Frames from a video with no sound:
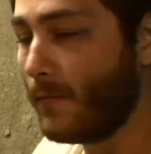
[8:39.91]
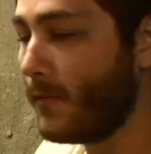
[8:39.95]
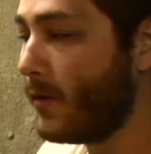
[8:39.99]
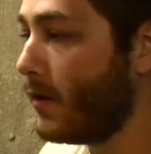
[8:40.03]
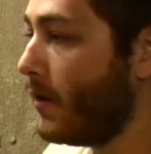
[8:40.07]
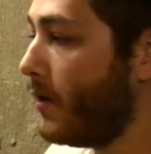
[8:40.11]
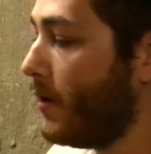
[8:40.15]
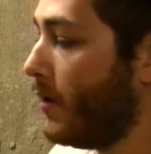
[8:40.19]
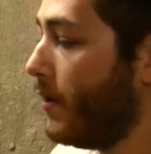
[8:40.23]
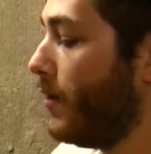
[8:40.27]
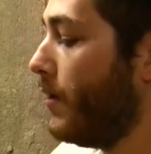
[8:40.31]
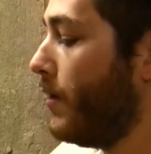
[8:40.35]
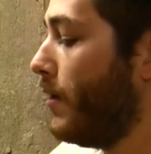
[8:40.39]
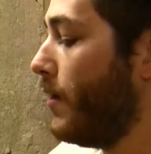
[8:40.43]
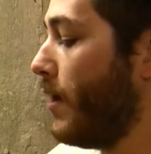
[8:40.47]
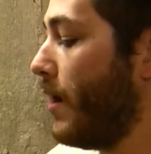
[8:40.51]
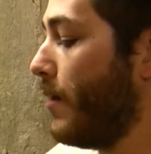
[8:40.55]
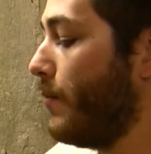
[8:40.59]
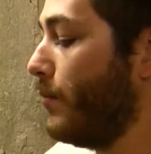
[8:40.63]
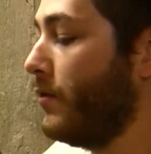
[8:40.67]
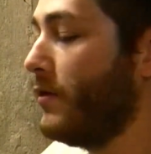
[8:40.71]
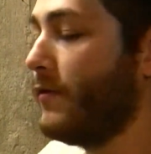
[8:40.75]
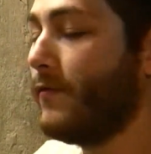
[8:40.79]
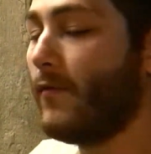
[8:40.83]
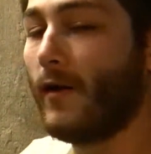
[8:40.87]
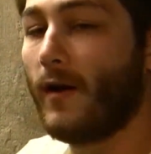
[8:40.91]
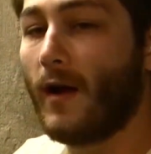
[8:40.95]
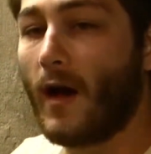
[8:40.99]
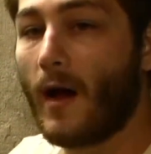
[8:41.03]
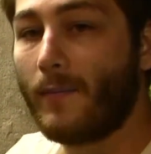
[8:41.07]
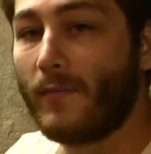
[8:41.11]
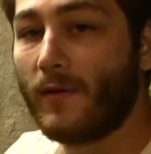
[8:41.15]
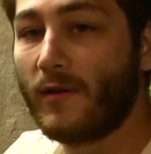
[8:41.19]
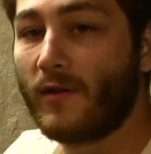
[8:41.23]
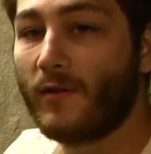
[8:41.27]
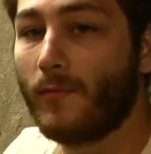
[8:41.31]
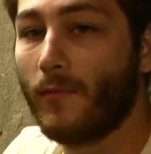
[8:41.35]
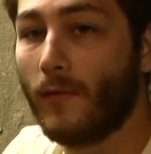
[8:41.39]
I believe on Optics
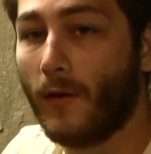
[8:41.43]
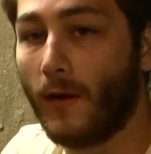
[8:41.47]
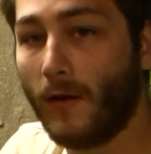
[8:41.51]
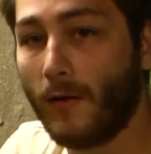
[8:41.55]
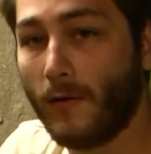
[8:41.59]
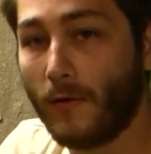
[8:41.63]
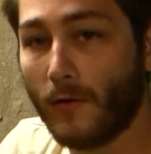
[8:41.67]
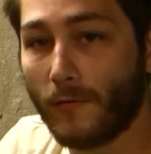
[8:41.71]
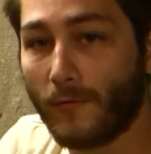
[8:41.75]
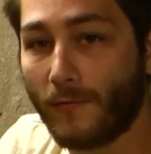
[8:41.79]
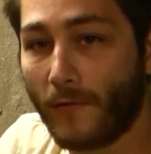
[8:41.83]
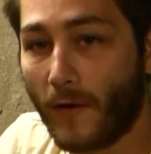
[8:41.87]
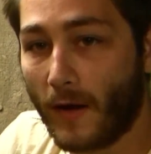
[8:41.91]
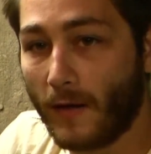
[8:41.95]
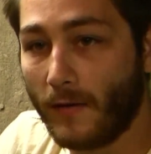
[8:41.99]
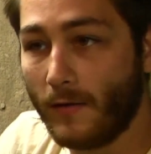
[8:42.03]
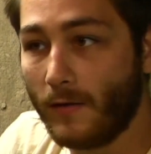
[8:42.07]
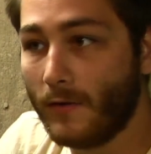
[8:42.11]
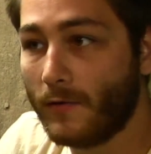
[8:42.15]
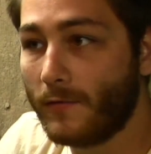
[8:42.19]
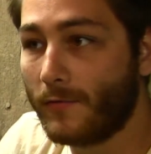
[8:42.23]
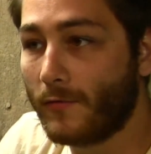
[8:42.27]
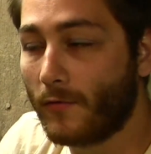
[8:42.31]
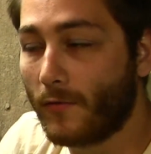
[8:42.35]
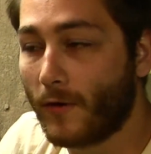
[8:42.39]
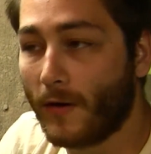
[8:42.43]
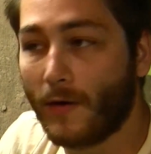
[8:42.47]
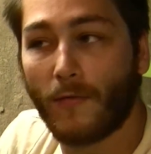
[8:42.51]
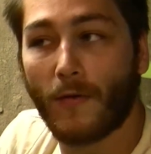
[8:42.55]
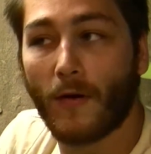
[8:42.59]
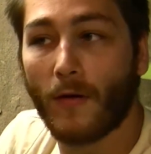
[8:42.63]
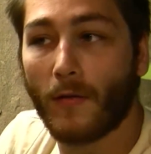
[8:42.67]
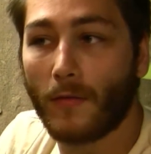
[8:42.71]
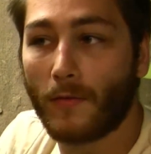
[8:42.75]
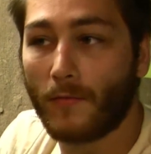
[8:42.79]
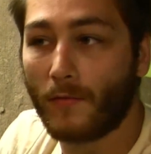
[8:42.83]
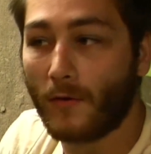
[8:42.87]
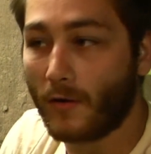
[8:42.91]
Planet you'll find these for right around three
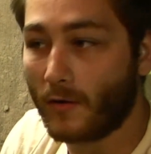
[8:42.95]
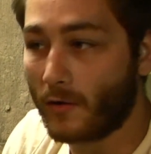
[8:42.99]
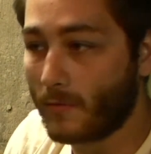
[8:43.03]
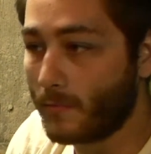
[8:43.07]
hundred bucks,